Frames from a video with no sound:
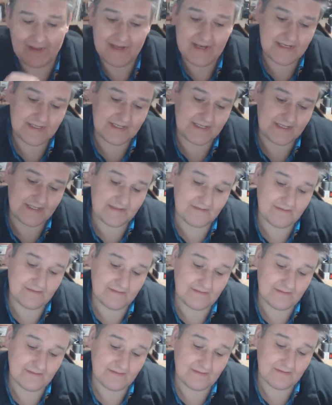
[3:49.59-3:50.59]
That's
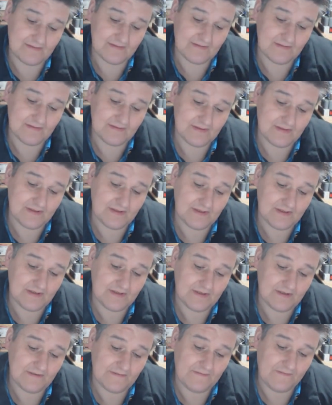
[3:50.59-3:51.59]

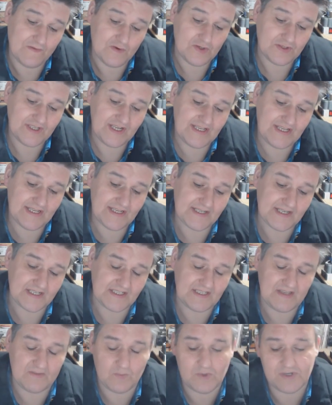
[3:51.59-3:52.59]
40 to
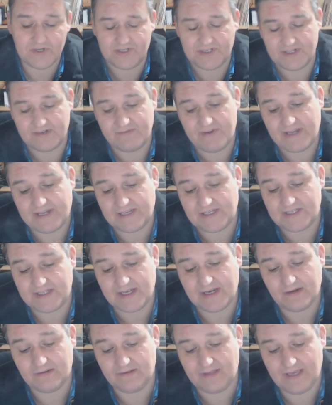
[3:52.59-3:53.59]
60 watts, it reckons
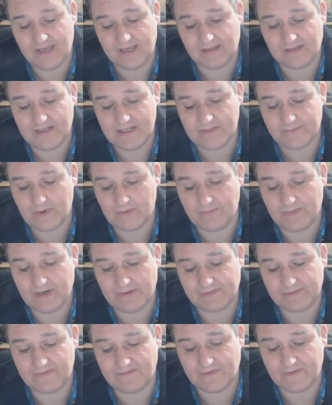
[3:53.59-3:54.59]
that'll take. Let's pump
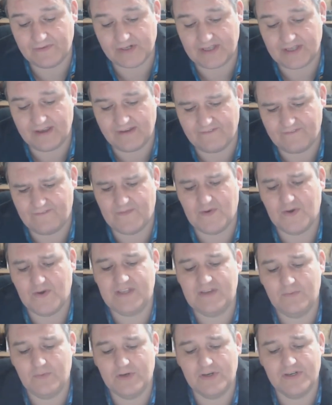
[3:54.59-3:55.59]
it up to 40.
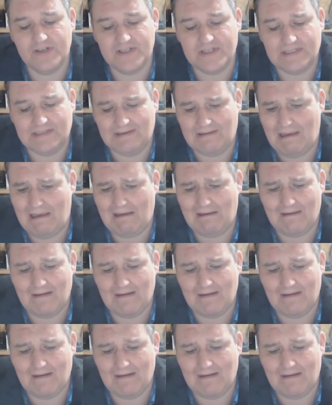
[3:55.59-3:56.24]
40 watts.